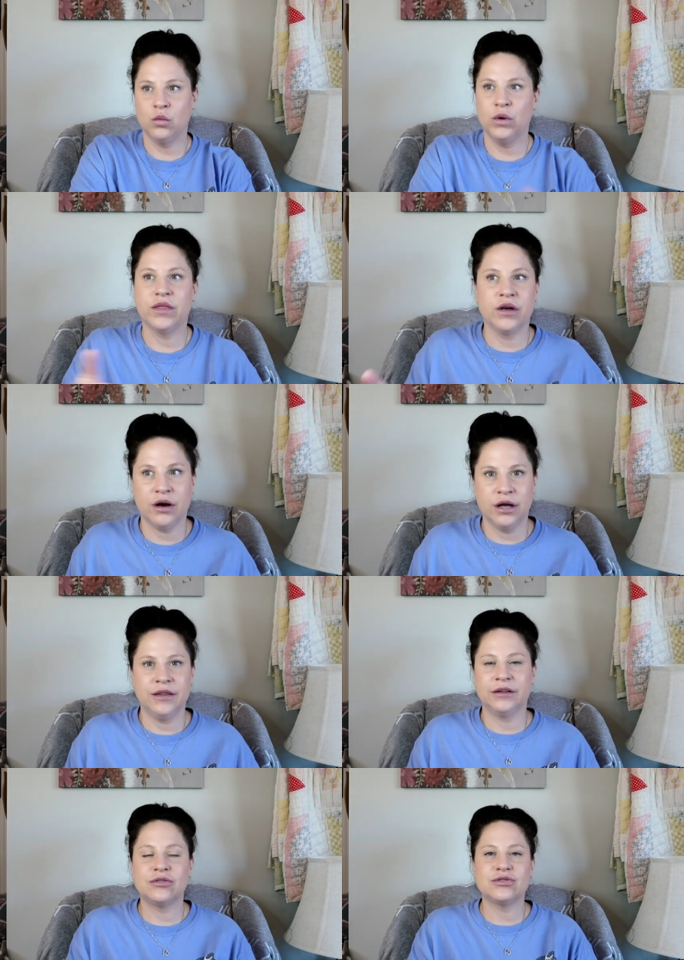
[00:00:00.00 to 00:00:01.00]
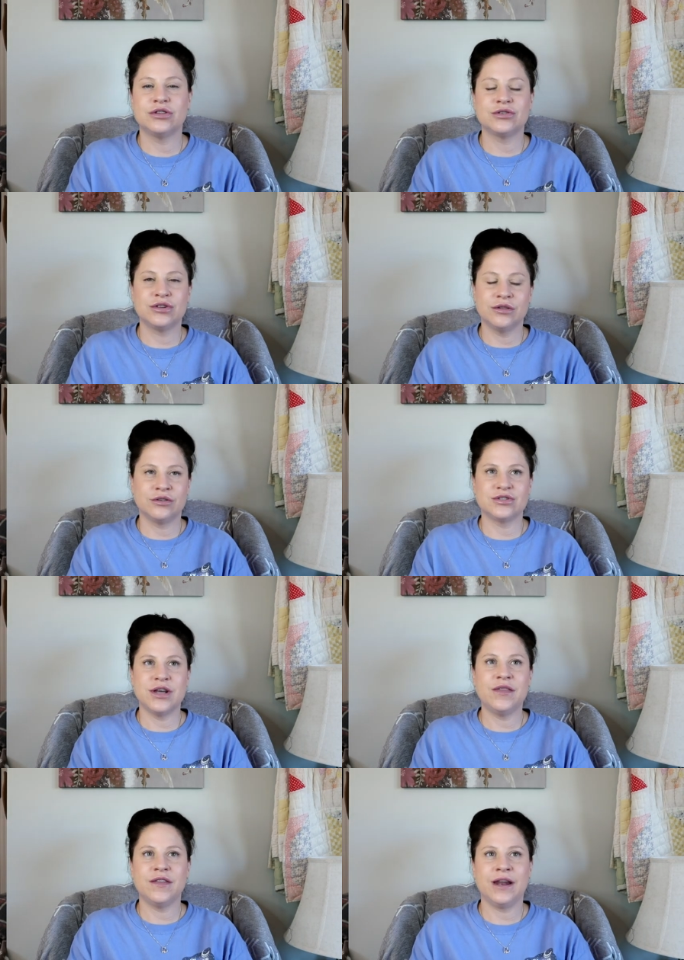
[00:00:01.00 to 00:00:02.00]
with God. Like there's there's there's
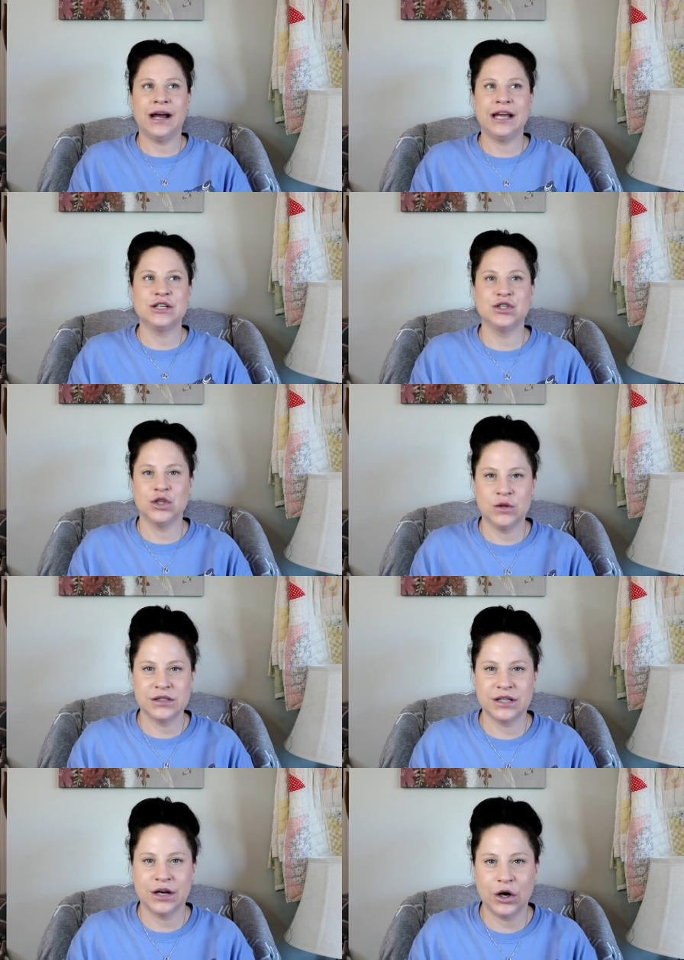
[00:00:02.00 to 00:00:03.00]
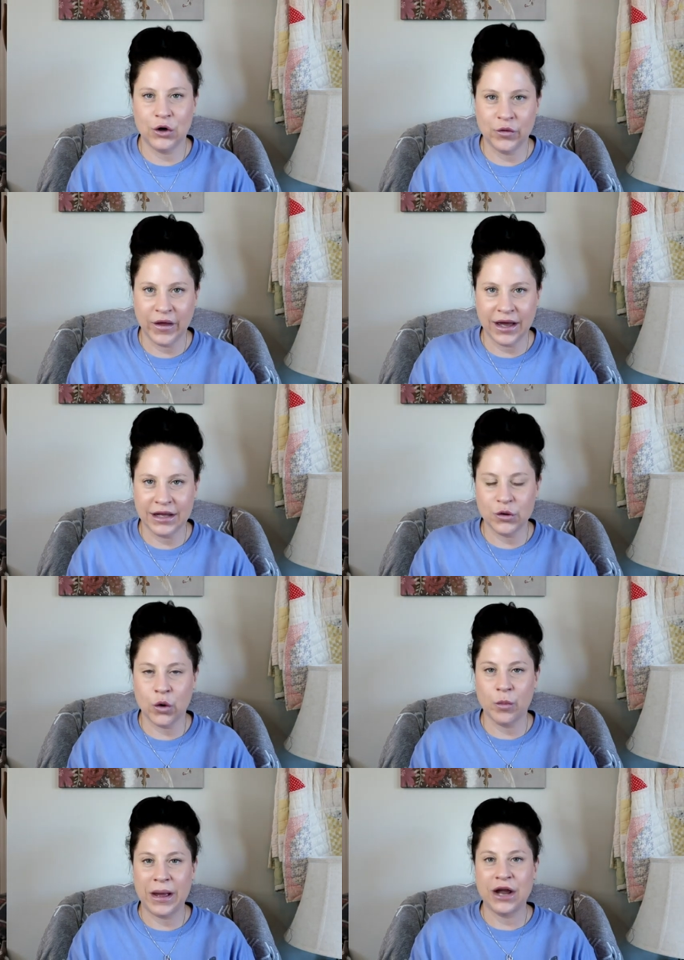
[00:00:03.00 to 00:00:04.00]
nothing that I can do that's going to earn that
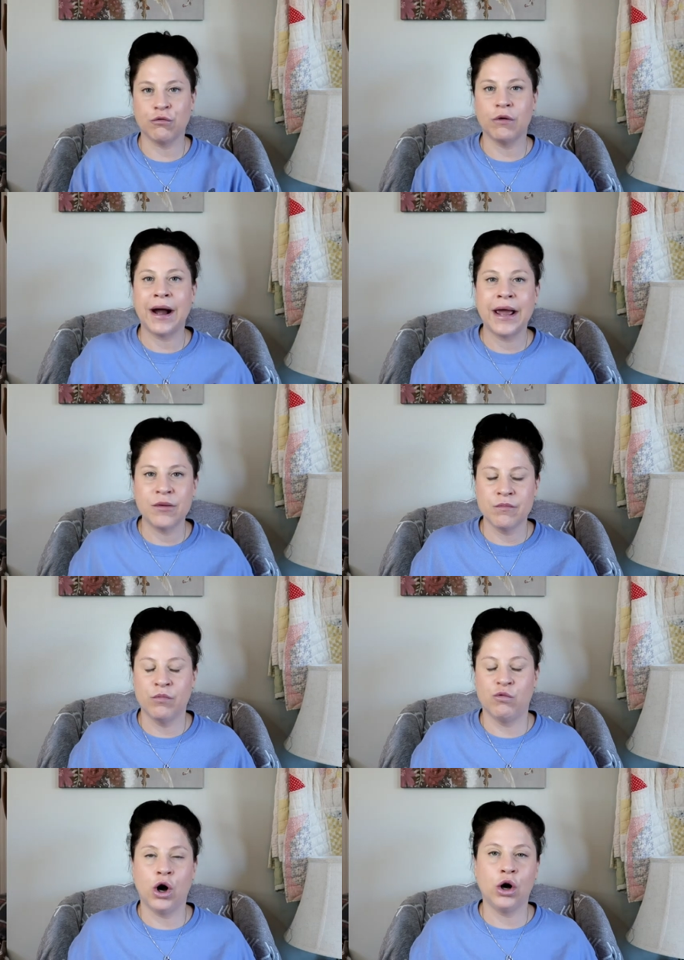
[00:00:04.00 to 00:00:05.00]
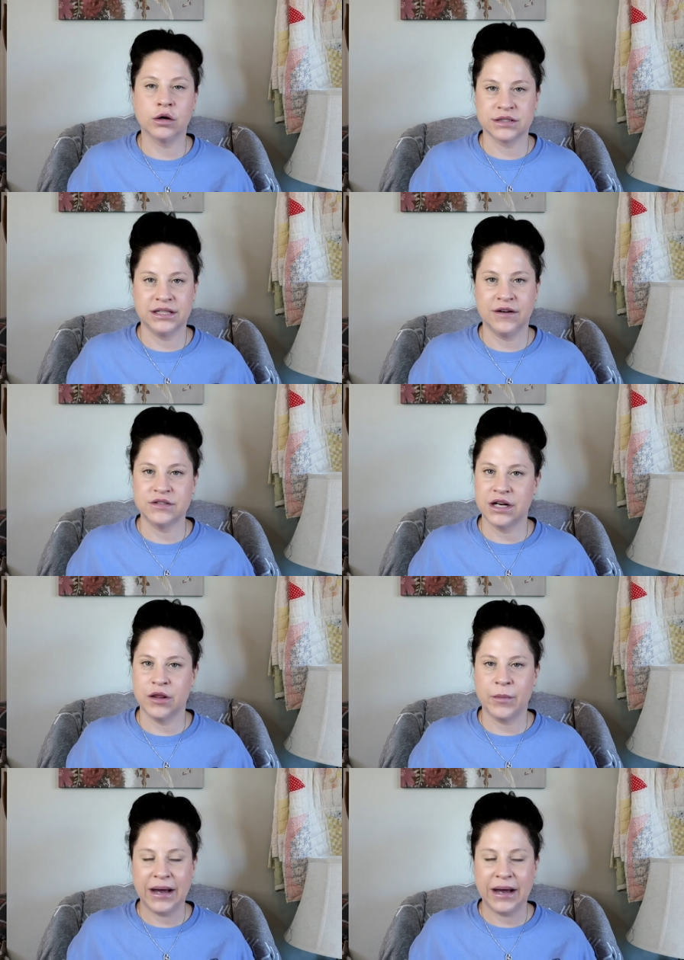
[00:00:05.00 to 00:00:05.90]
or make right wrongs that I've done in the